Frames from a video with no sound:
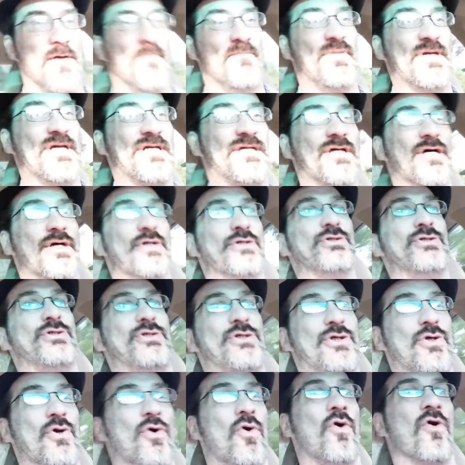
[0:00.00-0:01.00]

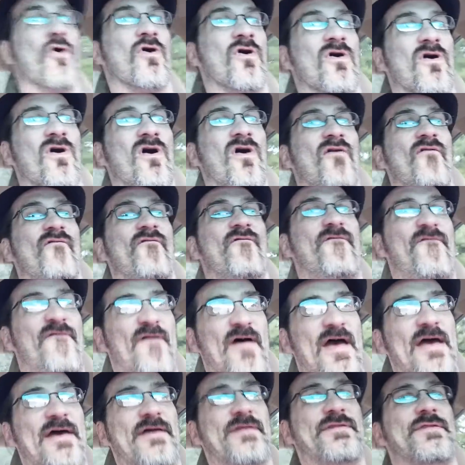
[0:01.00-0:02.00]
because your
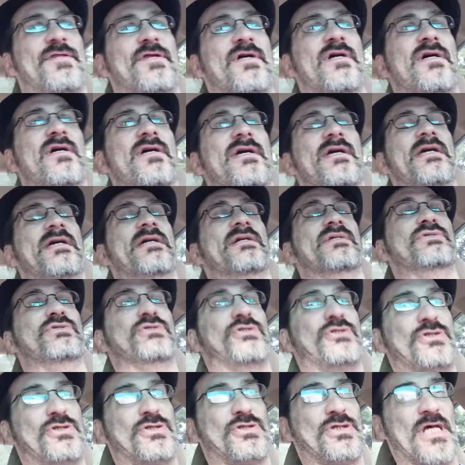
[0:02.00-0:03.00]
faith
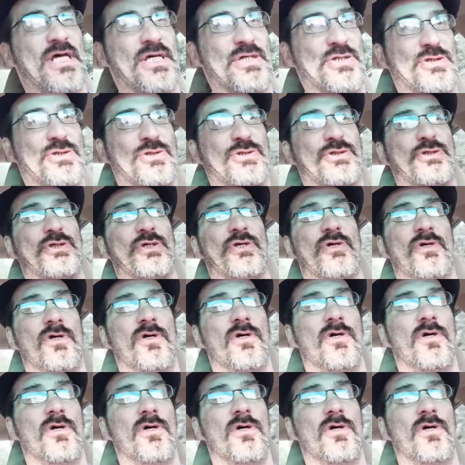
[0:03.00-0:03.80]
insists